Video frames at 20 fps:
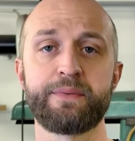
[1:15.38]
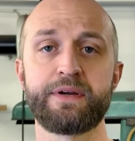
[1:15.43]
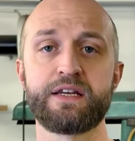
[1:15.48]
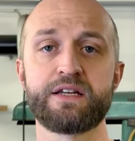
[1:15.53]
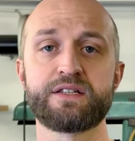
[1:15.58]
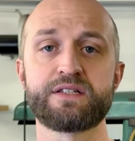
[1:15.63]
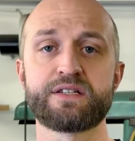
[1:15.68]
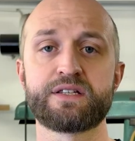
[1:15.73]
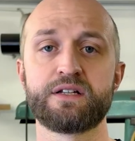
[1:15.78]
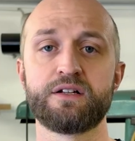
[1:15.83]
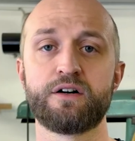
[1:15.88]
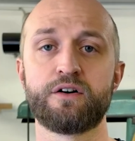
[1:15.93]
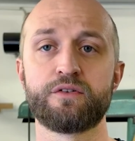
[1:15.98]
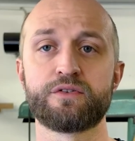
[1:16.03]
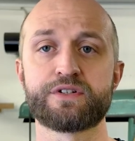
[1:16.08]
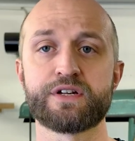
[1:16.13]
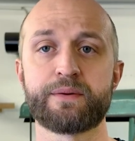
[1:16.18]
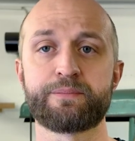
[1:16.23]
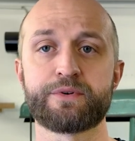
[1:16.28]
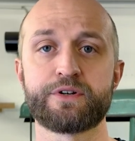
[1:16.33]
I mean, it still
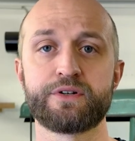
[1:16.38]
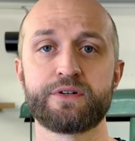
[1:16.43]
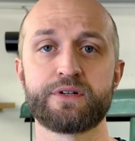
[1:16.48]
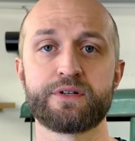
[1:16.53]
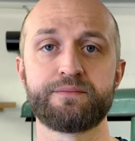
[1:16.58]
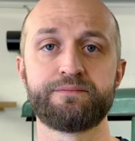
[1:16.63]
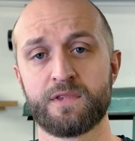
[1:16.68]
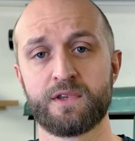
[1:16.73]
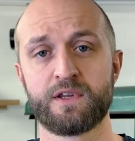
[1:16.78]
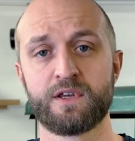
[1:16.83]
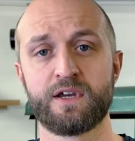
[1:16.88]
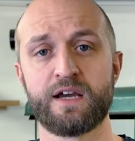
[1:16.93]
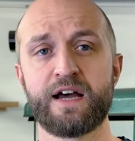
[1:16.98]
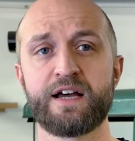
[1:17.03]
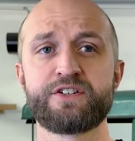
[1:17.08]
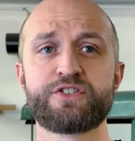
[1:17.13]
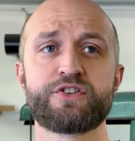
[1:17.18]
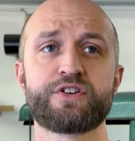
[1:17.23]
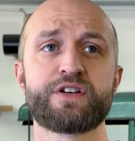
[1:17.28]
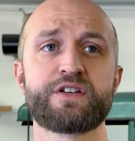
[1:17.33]
holds up good.
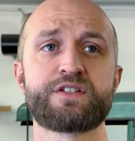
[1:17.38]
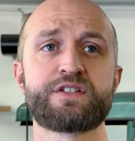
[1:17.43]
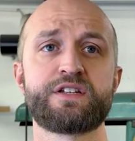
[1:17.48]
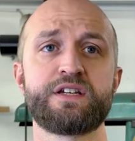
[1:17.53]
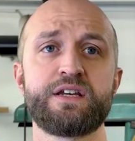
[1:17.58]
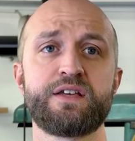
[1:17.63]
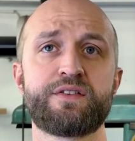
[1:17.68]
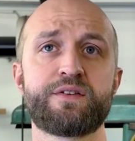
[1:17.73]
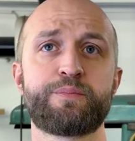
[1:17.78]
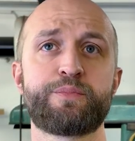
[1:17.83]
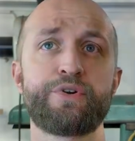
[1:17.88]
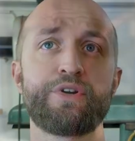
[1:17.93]
As you can see, the